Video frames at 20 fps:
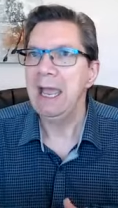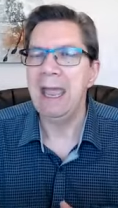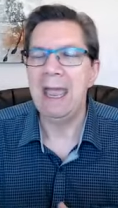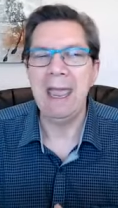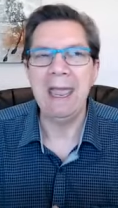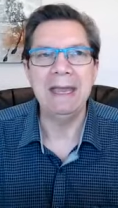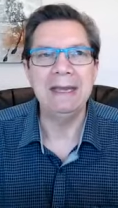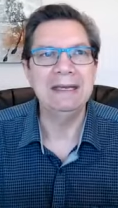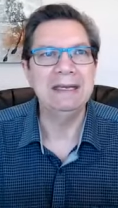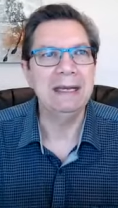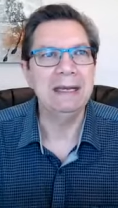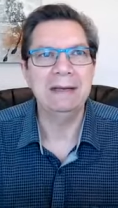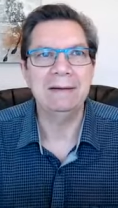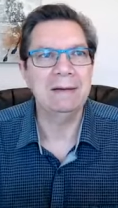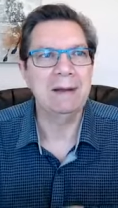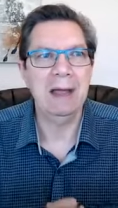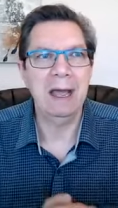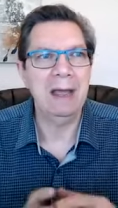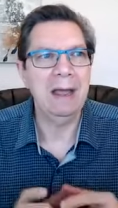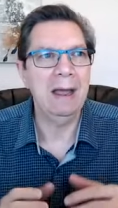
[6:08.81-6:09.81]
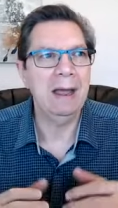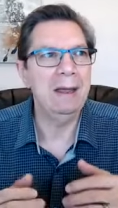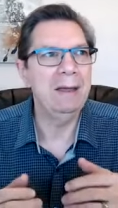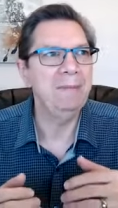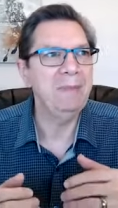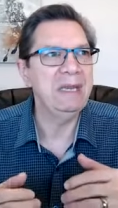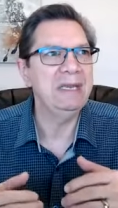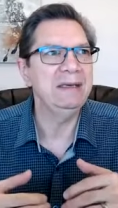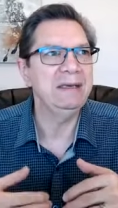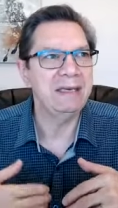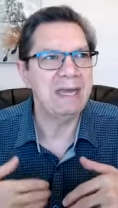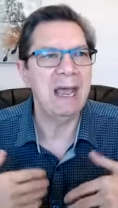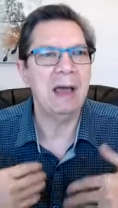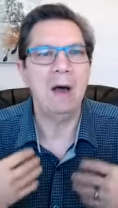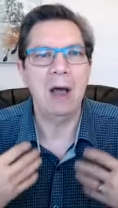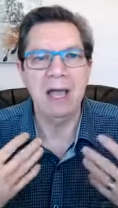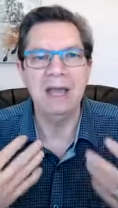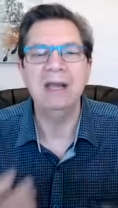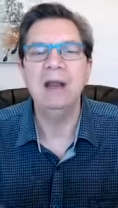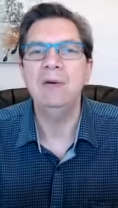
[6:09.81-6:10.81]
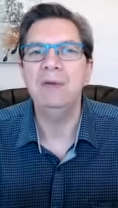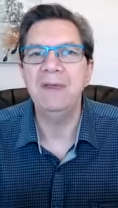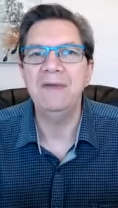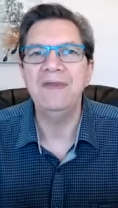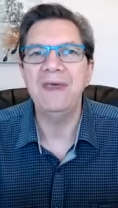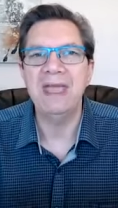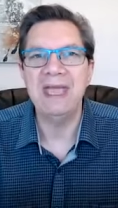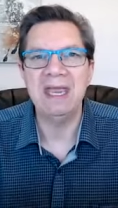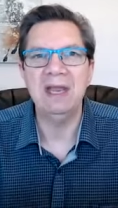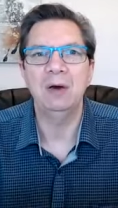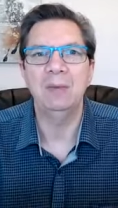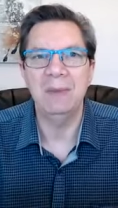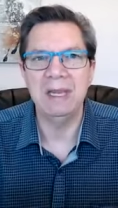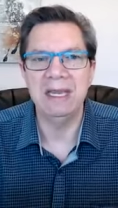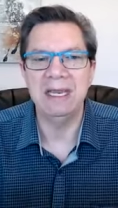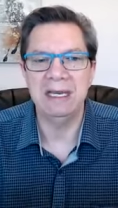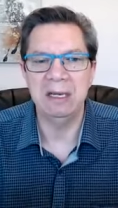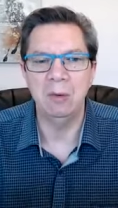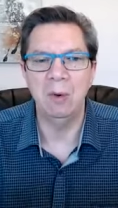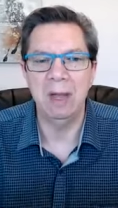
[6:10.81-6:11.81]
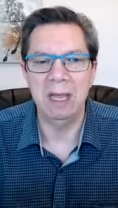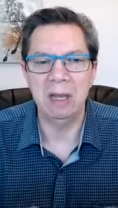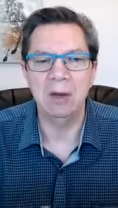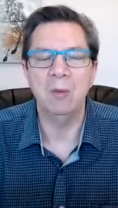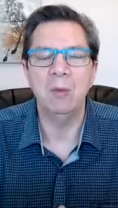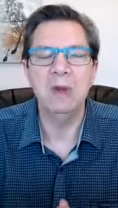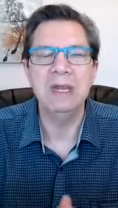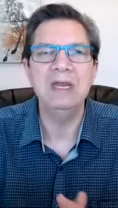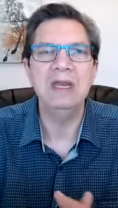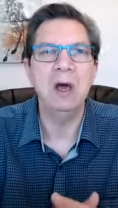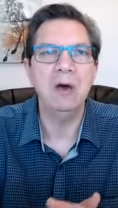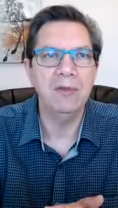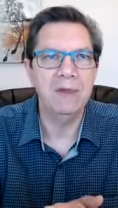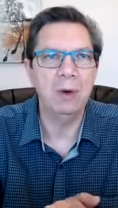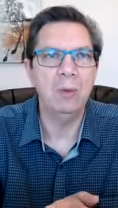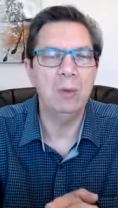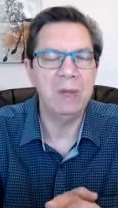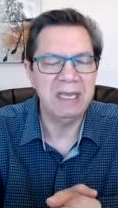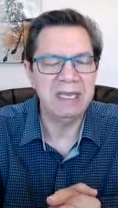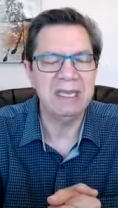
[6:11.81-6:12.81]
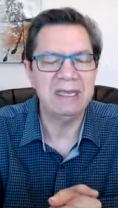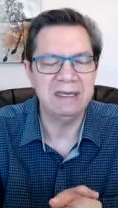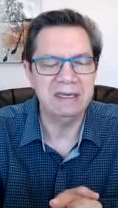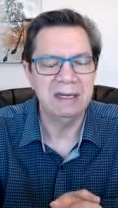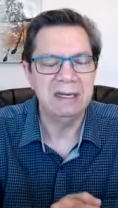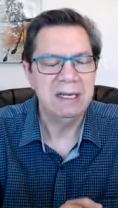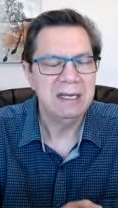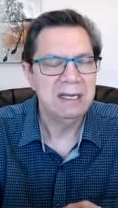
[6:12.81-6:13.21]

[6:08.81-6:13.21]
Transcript: And, I, I mean, now I know that they hear me anyway. We know that we can,